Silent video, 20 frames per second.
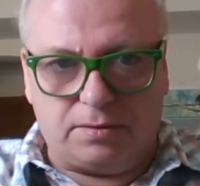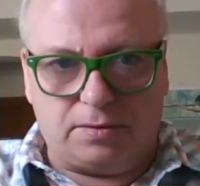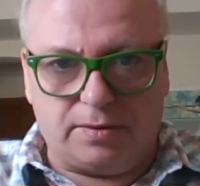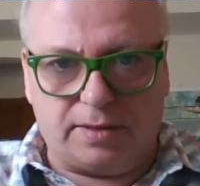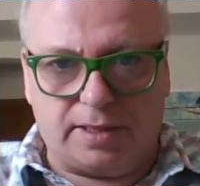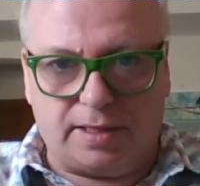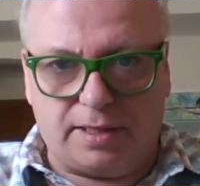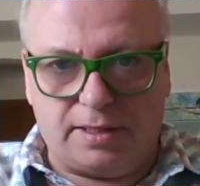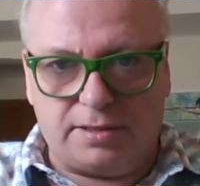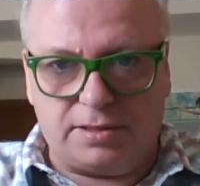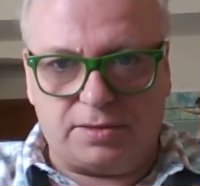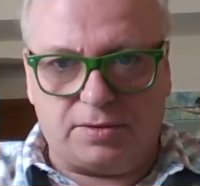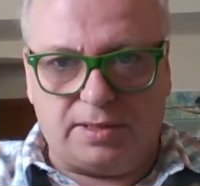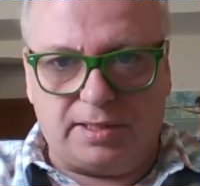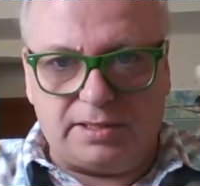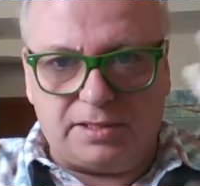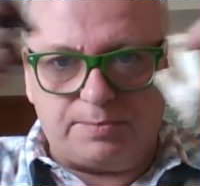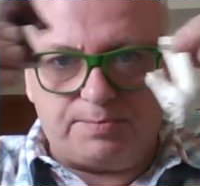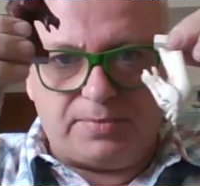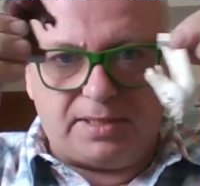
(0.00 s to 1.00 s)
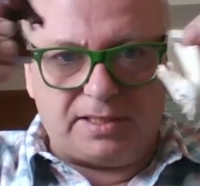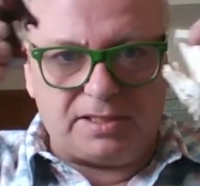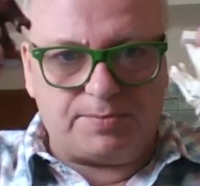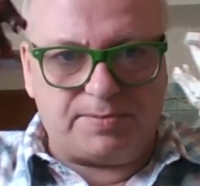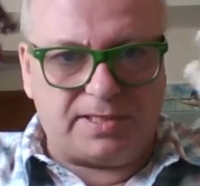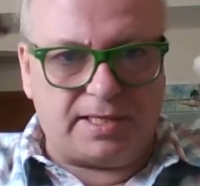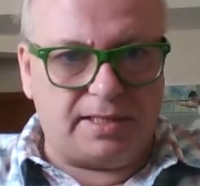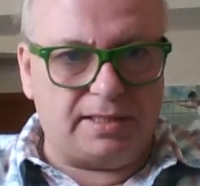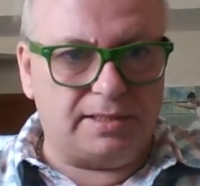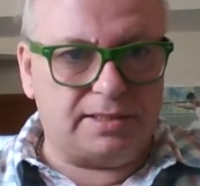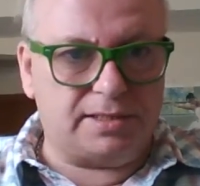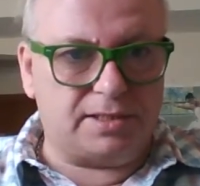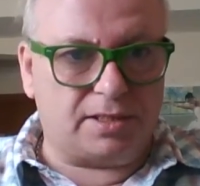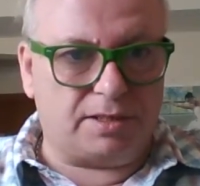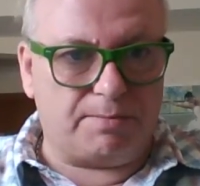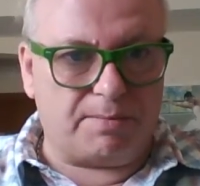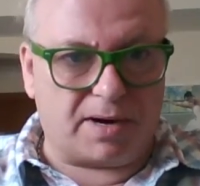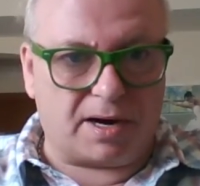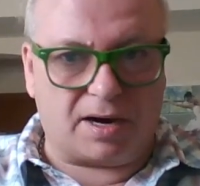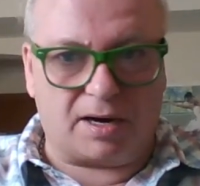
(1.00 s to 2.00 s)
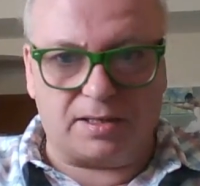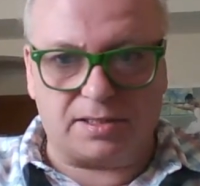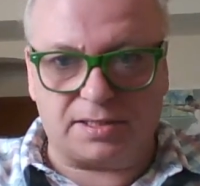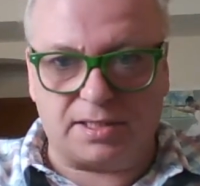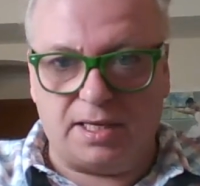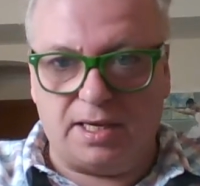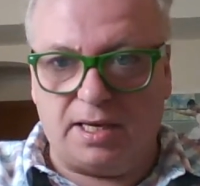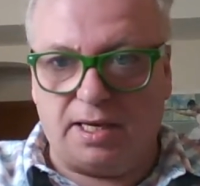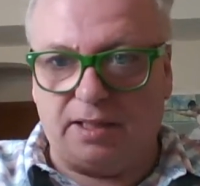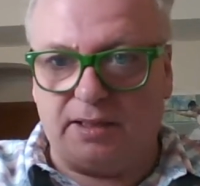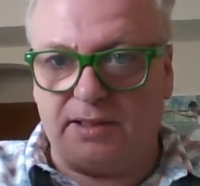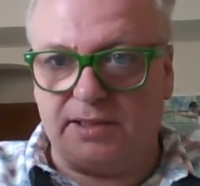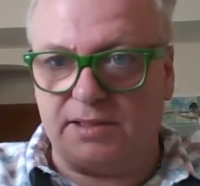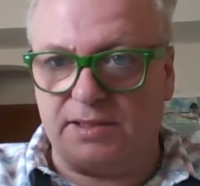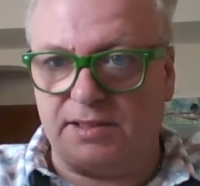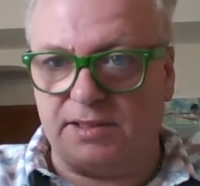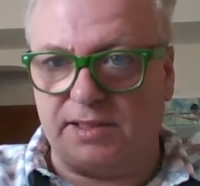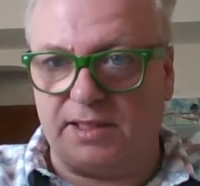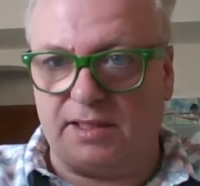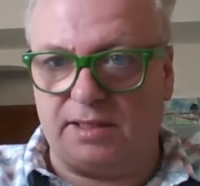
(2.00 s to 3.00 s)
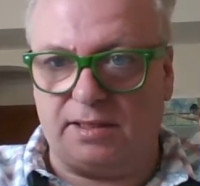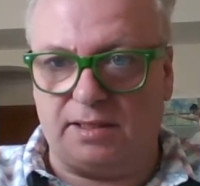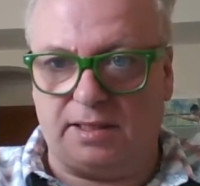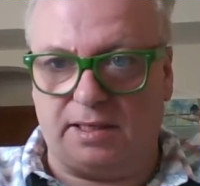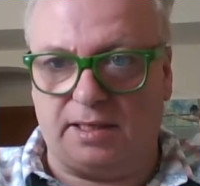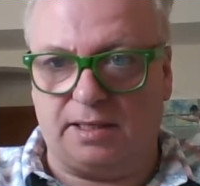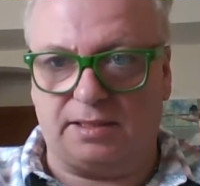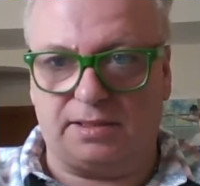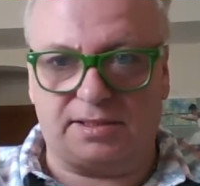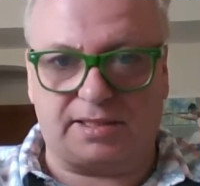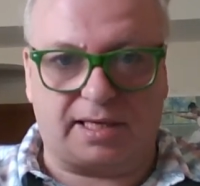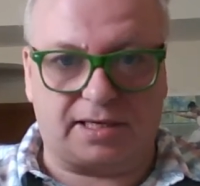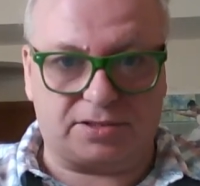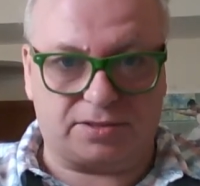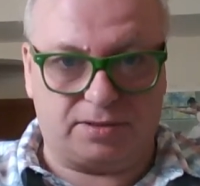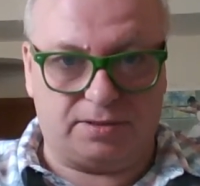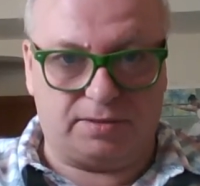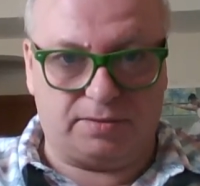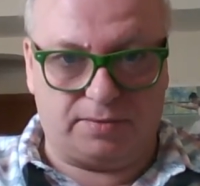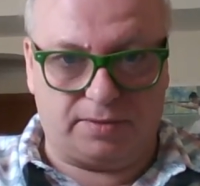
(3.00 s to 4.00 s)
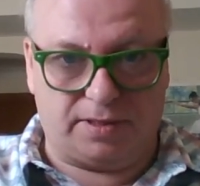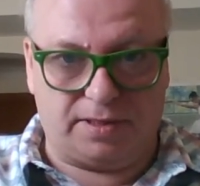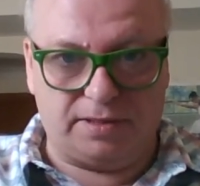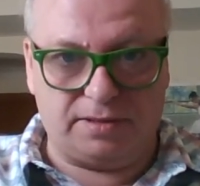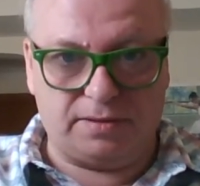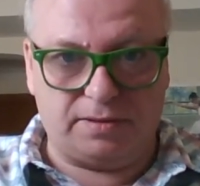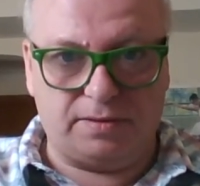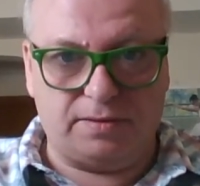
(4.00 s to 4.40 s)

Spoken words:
okay, so let's pretend this is on Mars and this is in Saturn, right?